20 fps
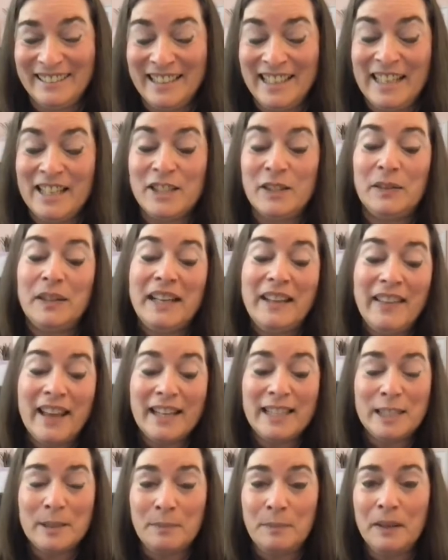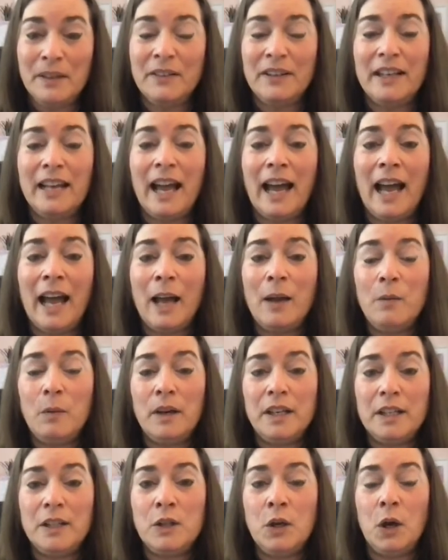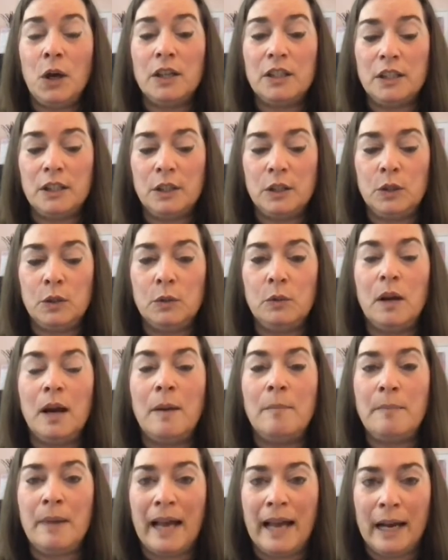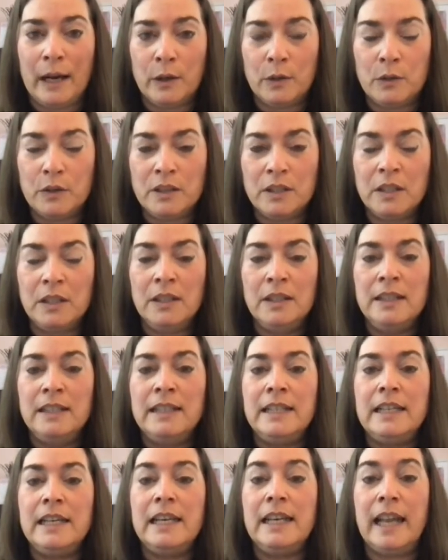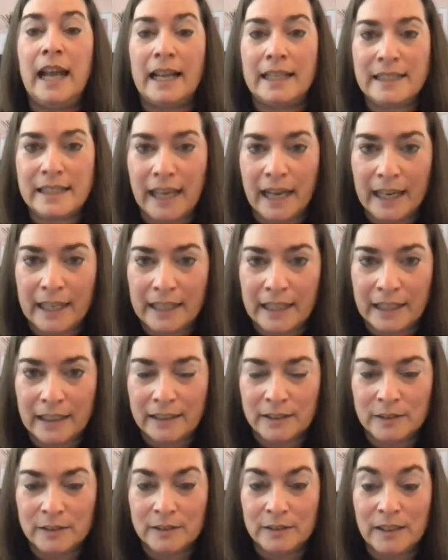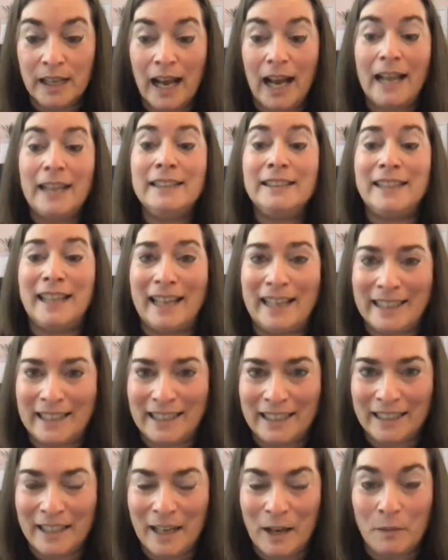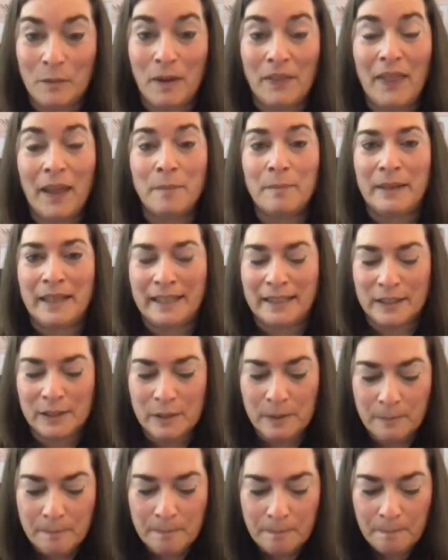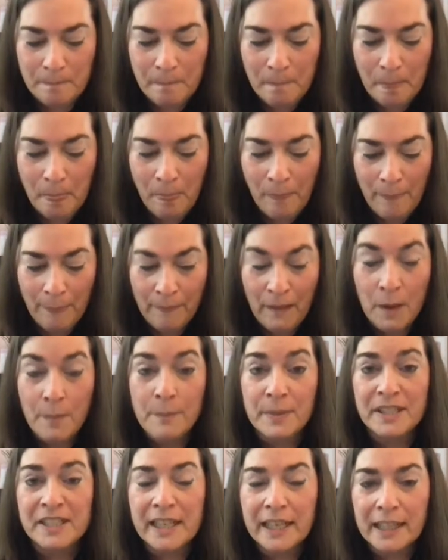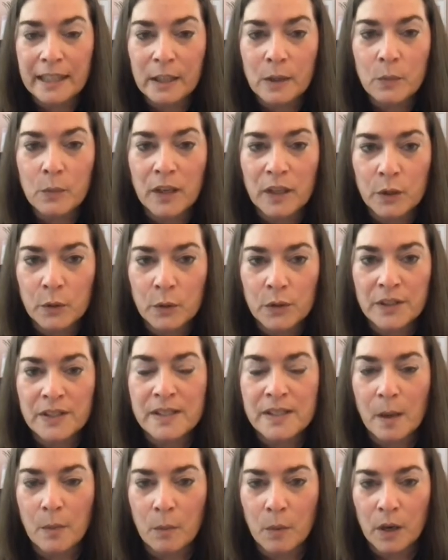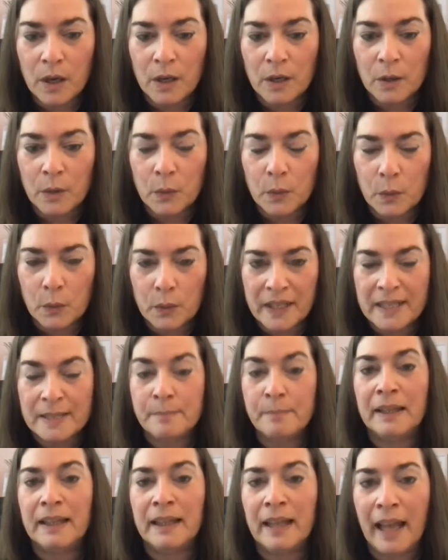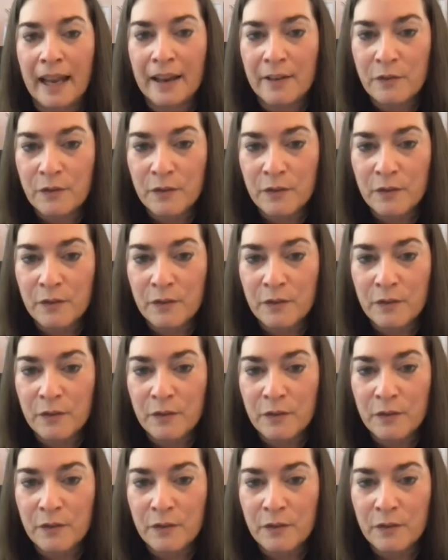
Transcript: So in that spirit, I want to talk to you about not dieting, undieting, and what that means. Particularly when you're someone who is midlife,